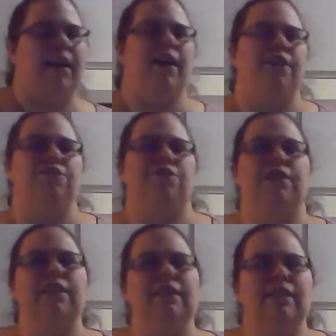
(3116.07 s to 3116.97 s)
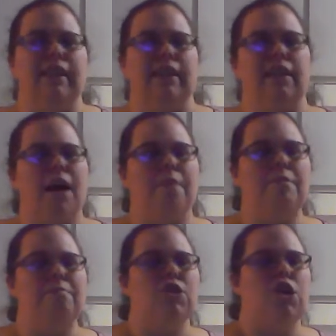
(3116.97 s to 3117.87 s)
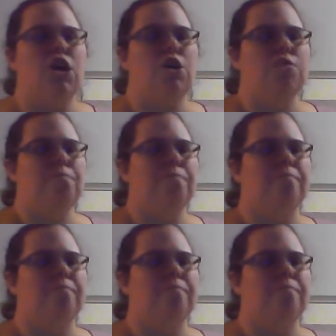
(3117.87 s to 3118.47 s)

And don't forget to like and comment below.